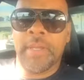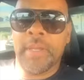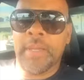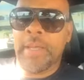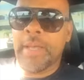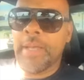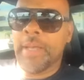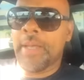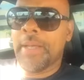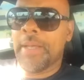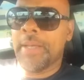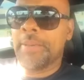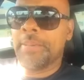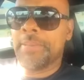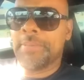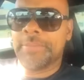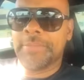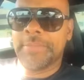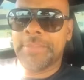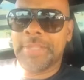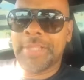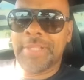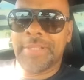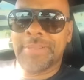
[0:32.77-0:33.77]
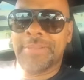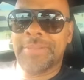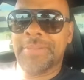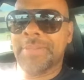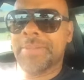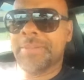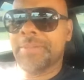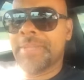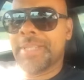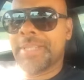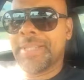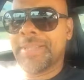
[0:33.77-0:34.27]
Um, you know,
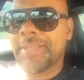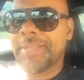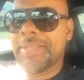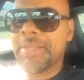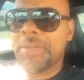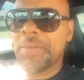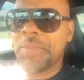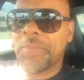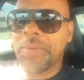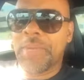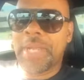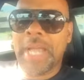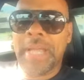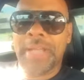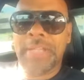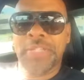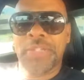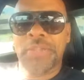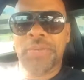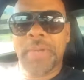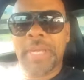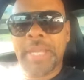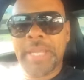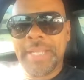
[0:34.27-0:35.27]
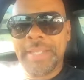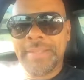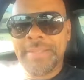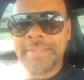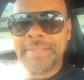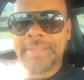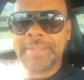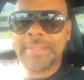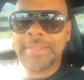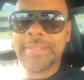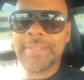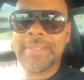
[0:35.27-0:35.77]
we're kind of trained
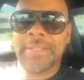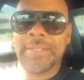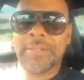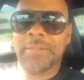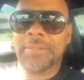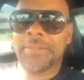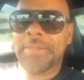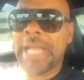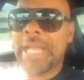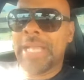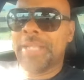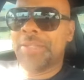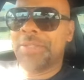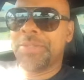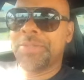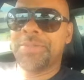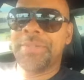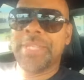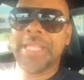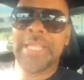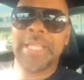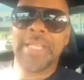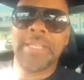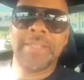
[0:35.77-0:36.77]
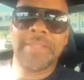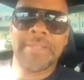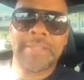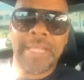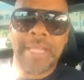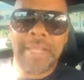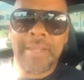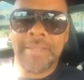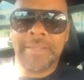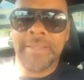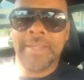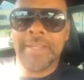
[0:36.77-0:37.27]
to, you know, not do things
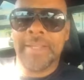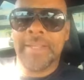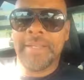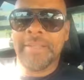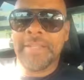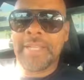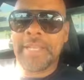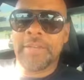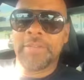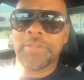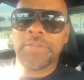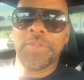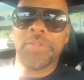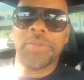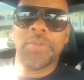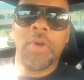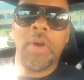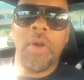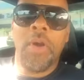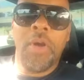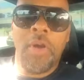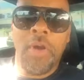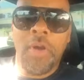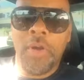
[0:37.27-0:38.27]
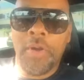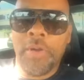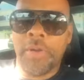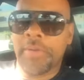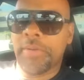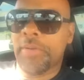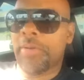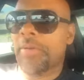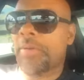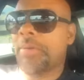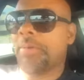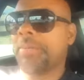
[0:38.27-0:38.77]
that that are too hard
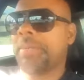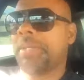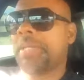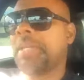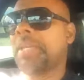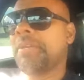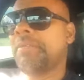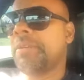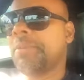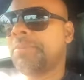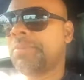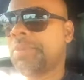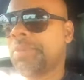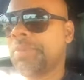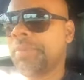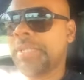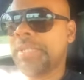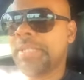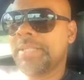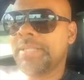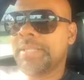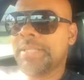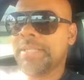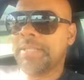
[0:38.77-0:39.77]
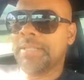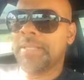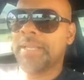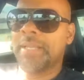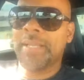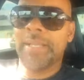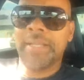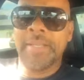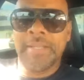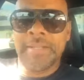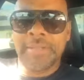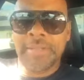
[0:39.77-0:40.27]
or we give up too easy, and
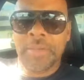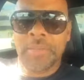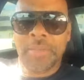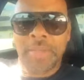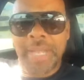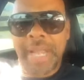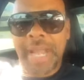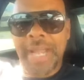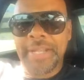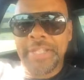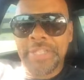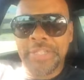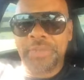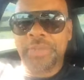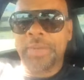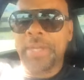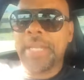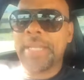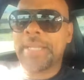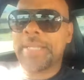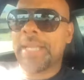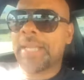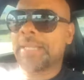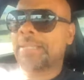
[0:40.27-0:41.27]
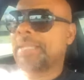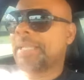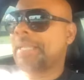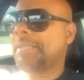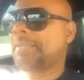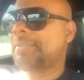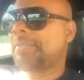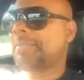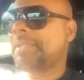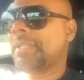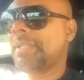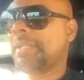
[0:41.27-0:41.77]
so we're kind of trained like that.
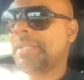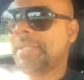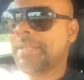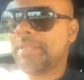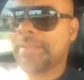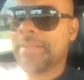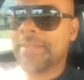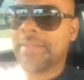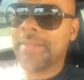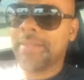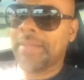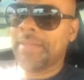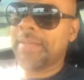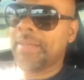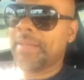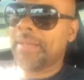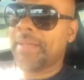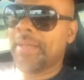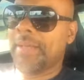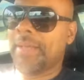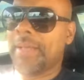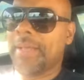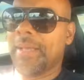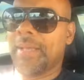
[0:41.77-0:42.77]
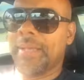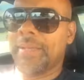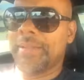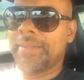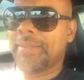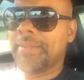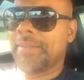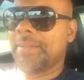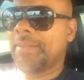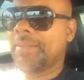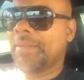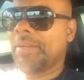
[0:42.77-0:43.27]
You see it, uh, uh,
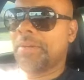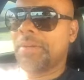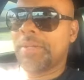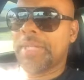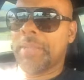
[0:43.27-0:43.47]
you know.